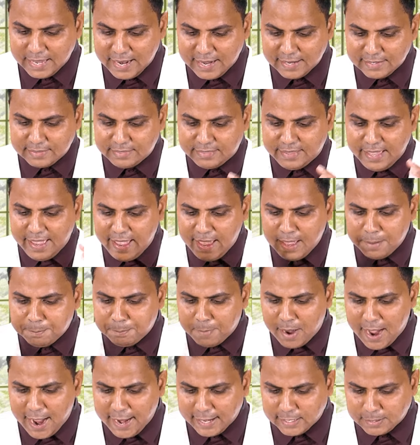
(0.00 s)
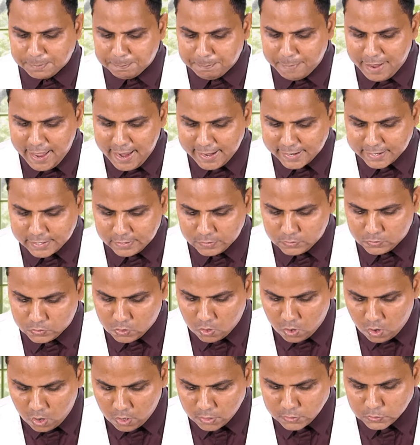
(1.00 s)
That they might make
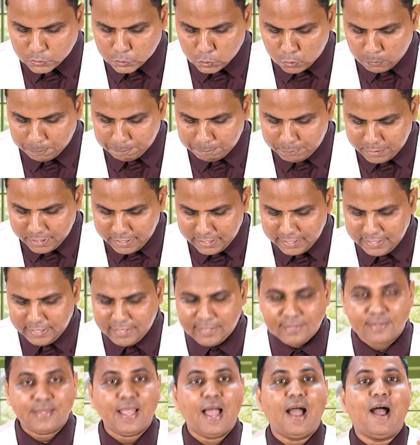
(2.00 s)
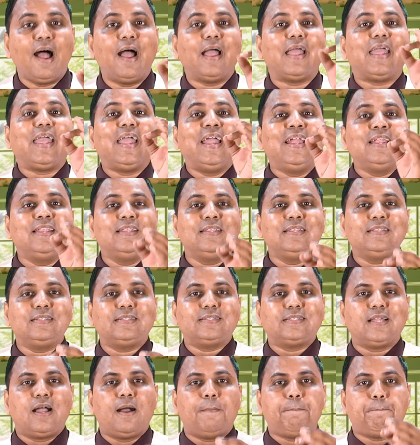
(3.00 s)
known to me the
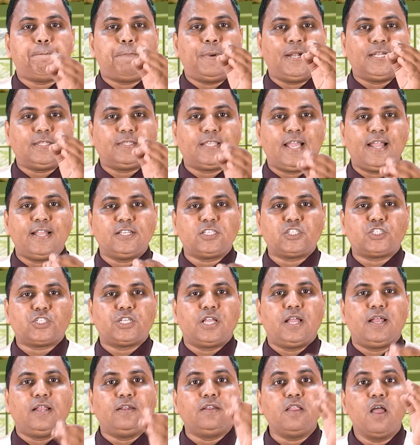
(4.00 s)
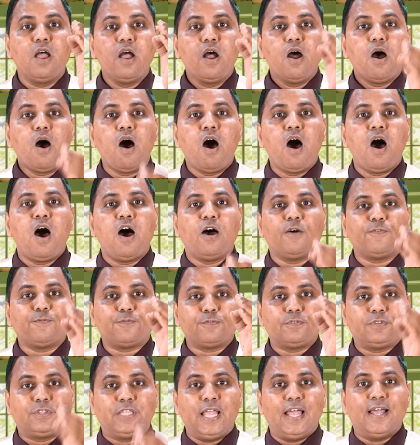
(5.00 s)
interpretation of
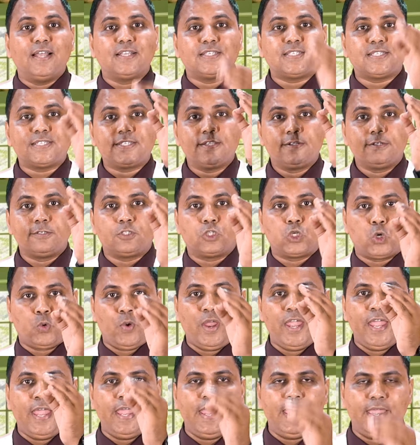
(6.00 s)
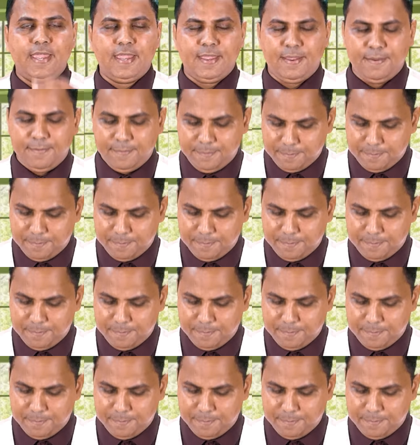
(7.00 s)
this dream.